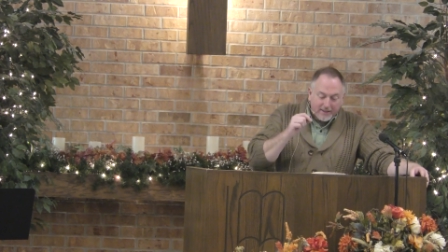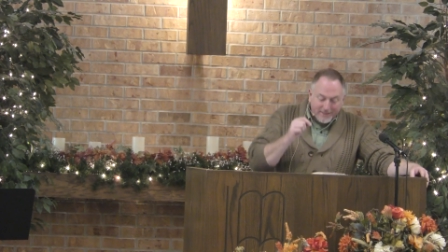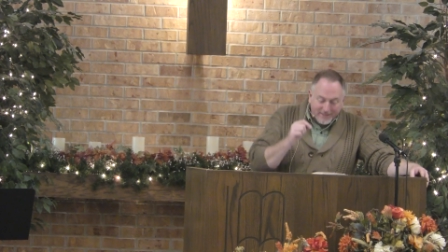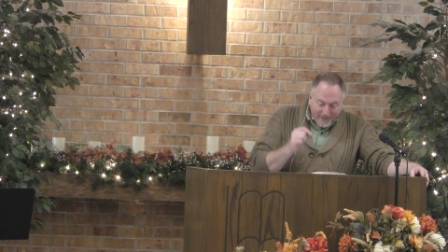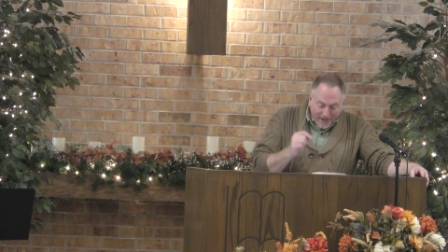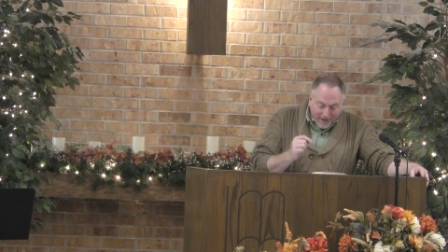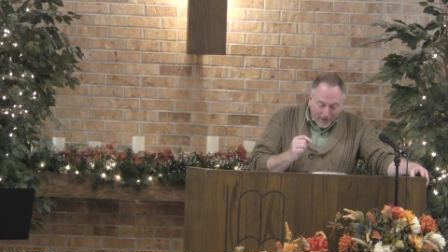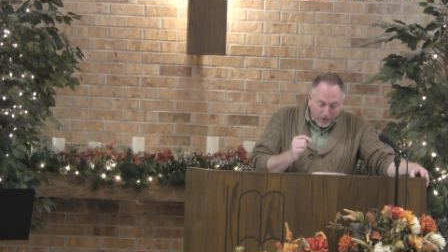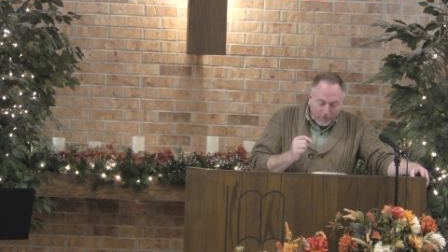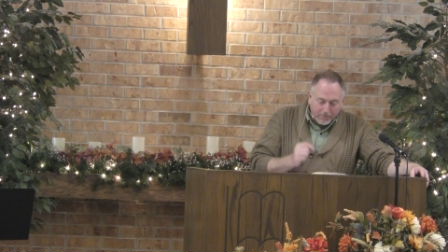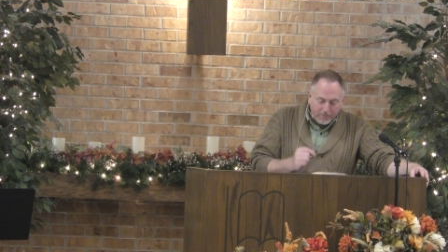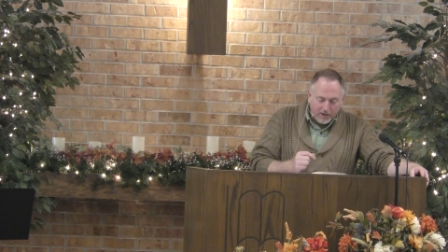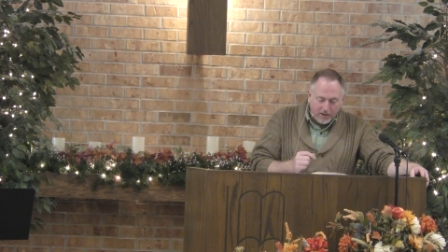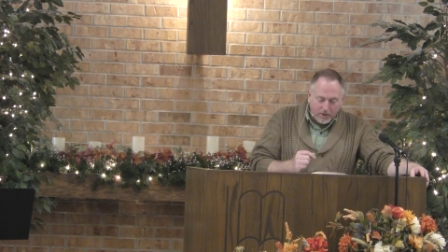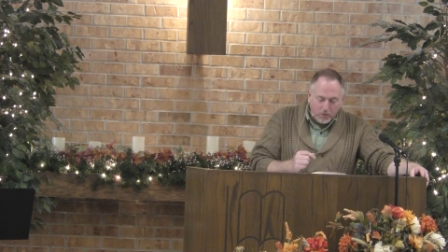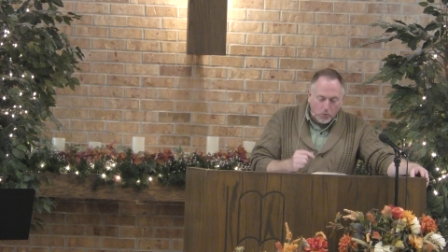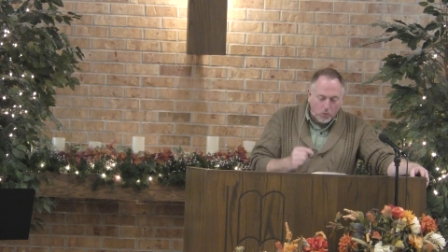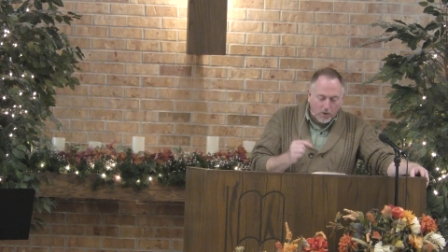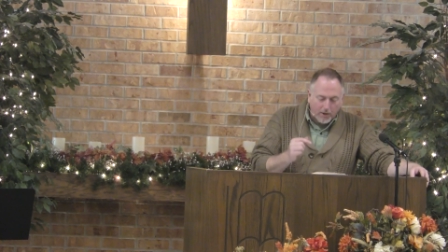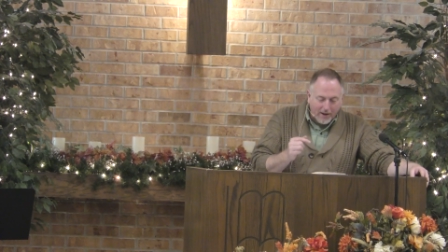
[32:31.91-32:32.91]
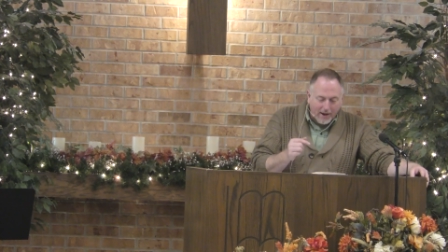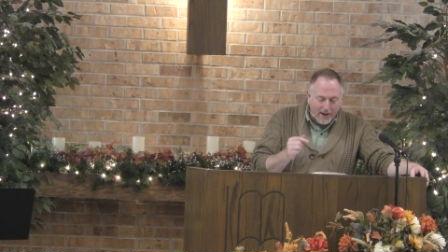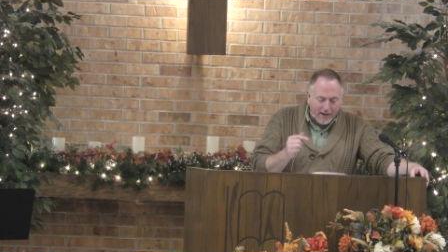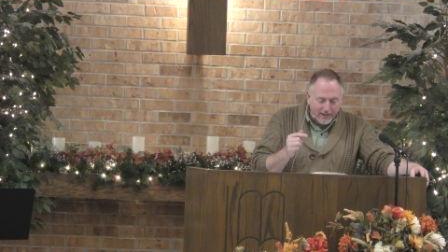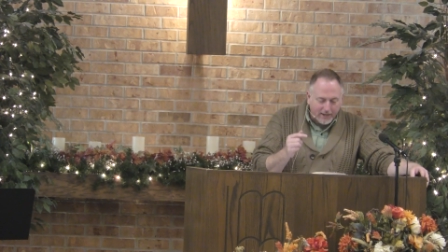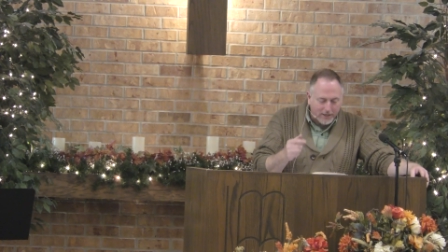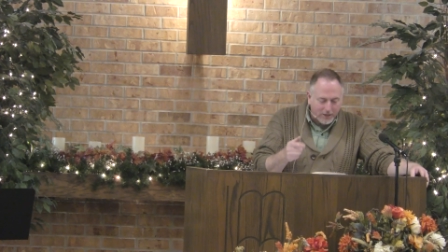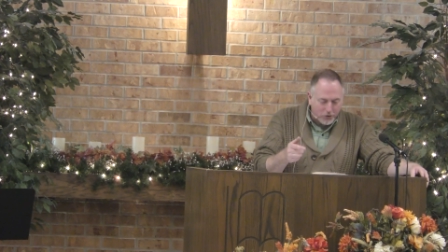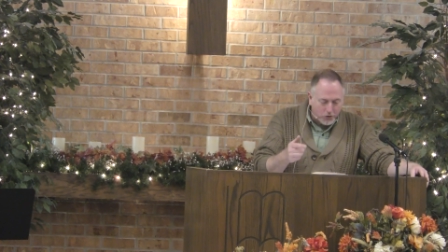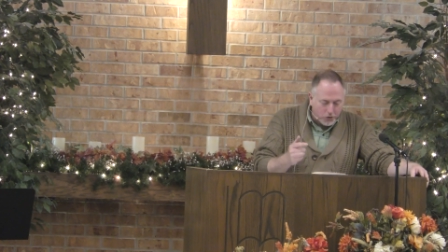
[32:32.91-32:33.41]
Tell me what I
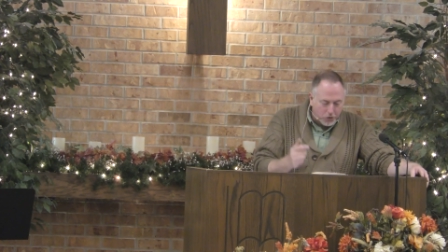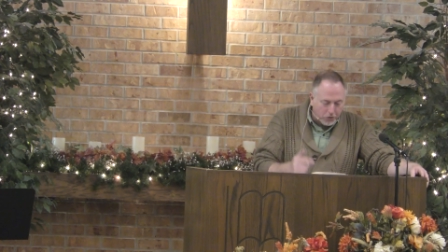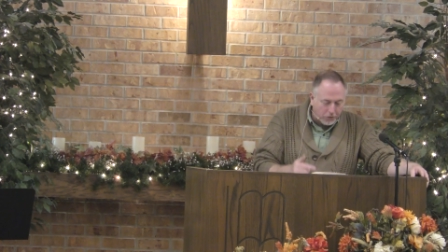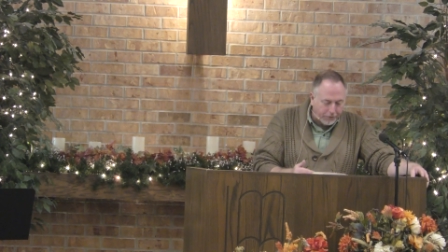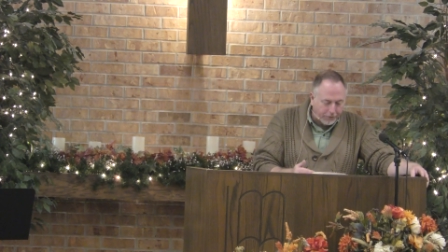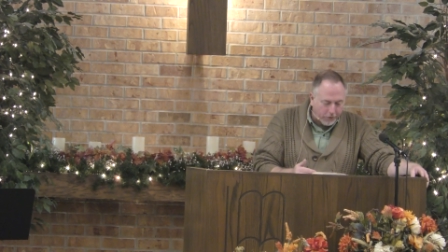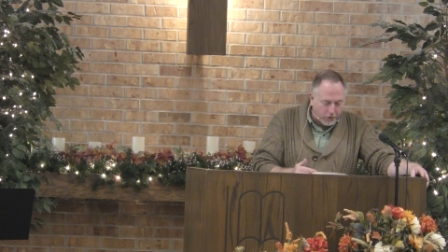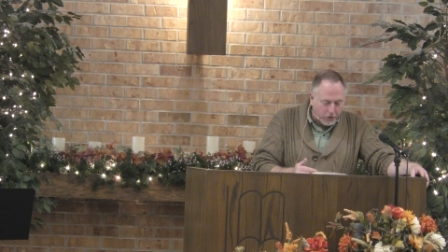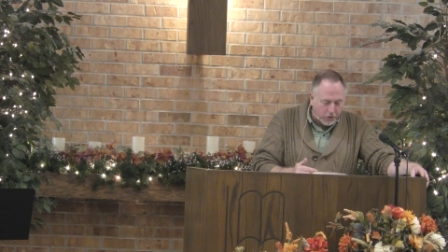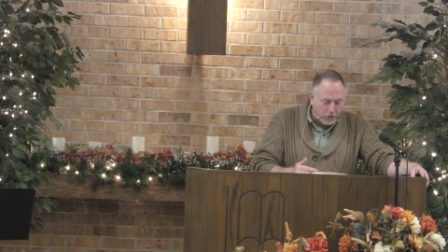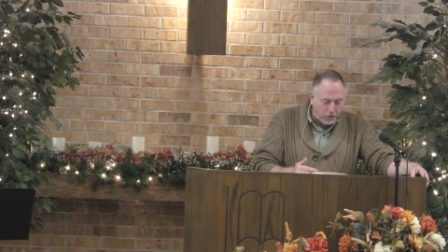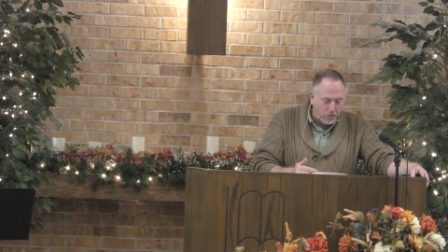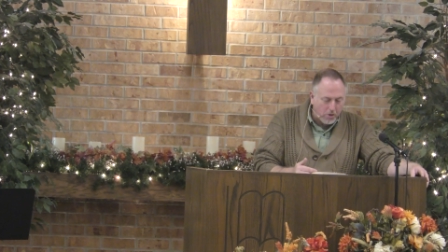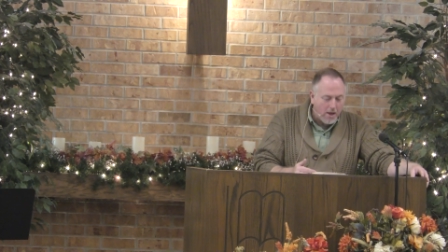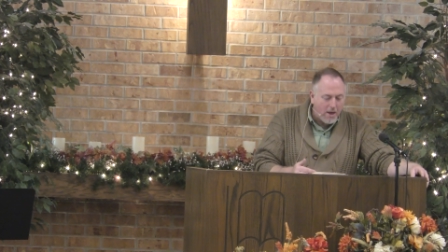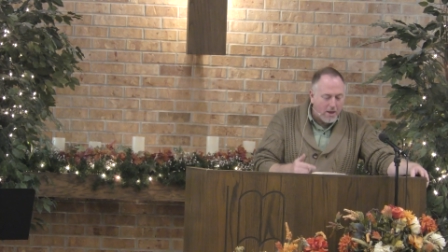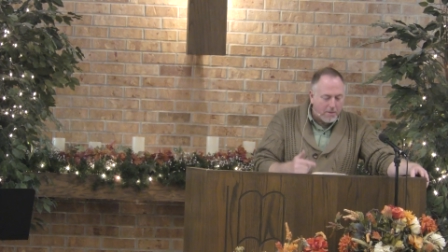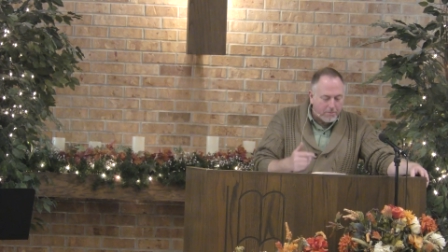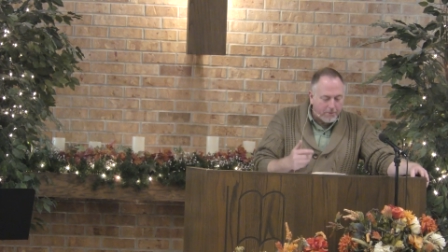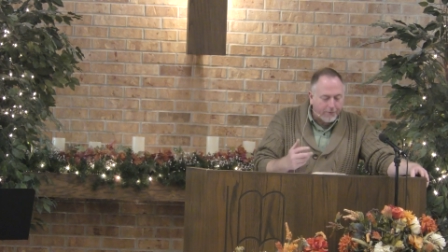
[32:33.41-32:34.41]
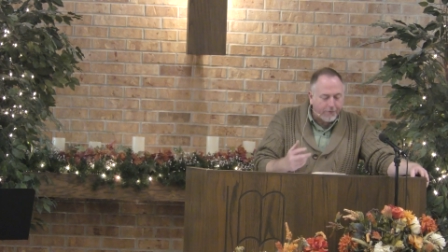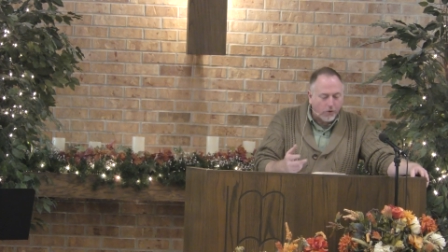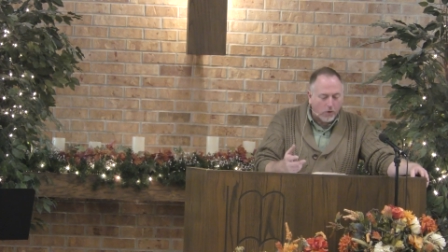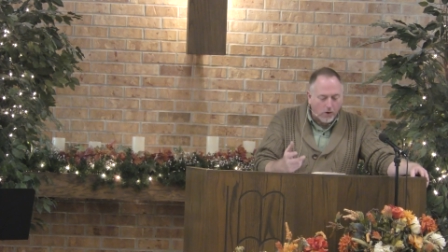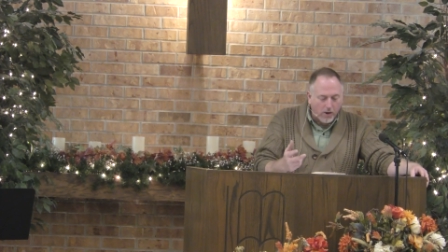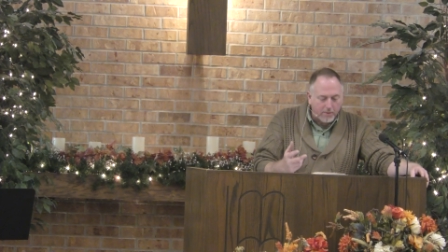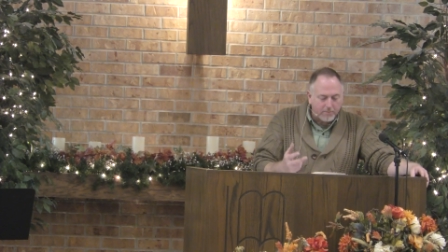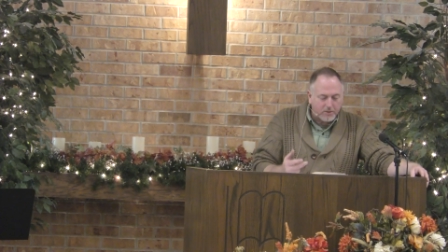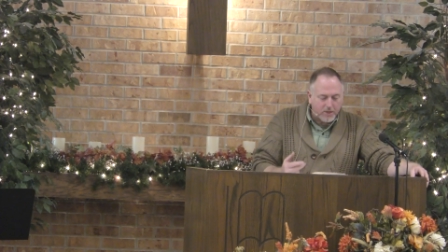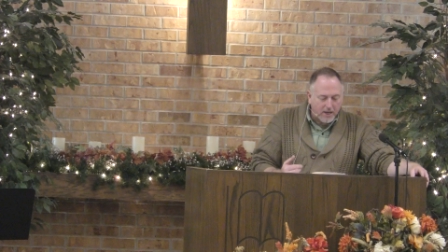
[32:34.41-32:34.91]
can do for you
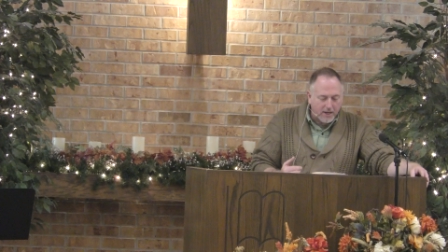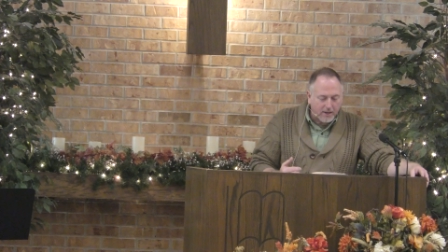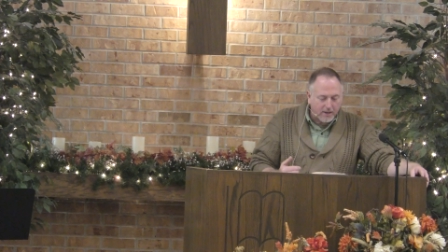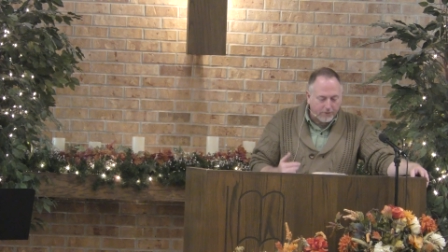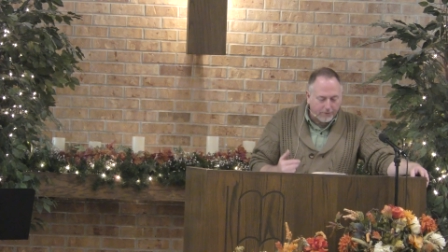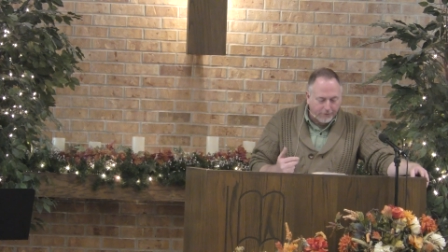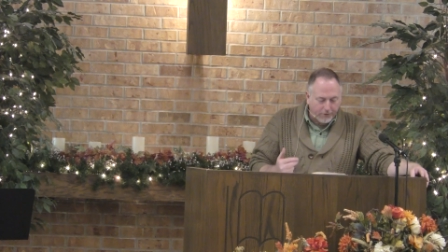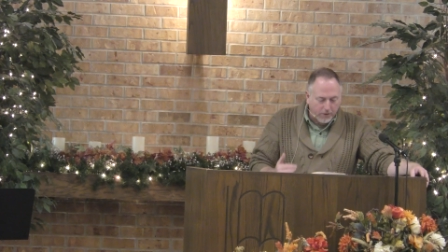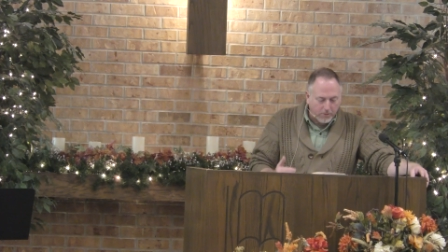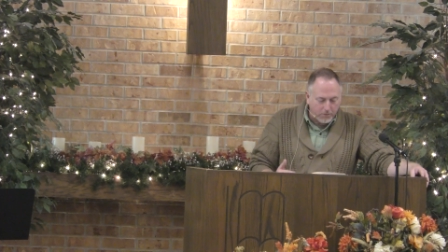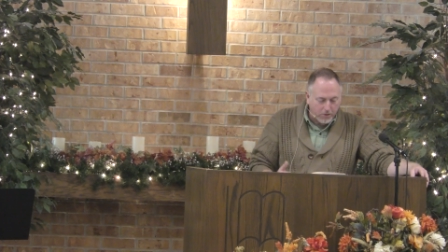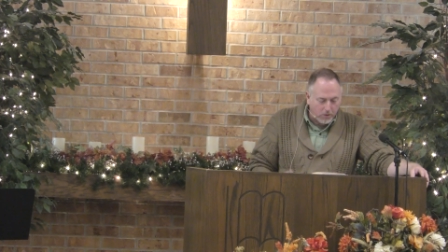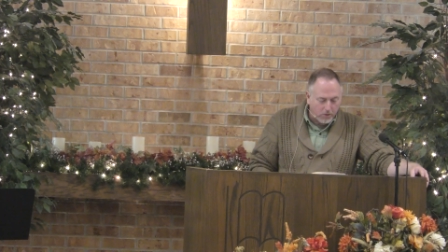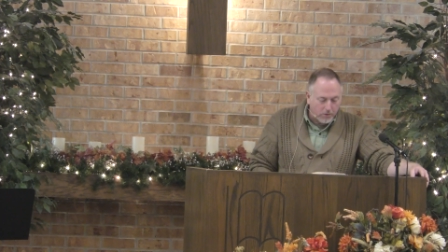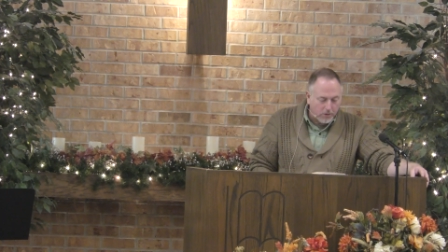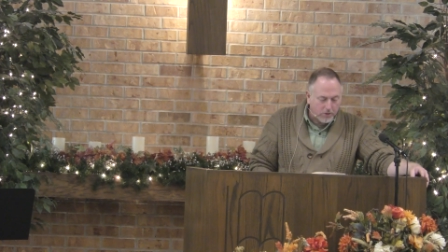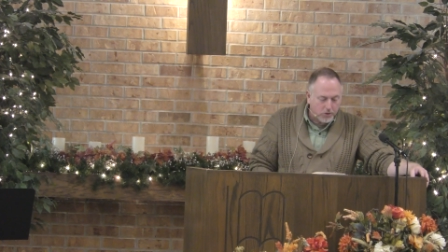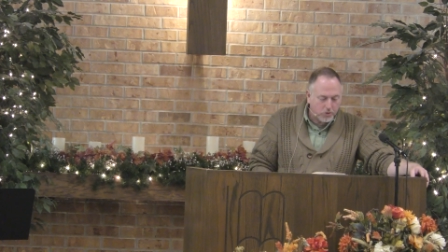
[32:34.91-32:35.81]
before I'm taken from you.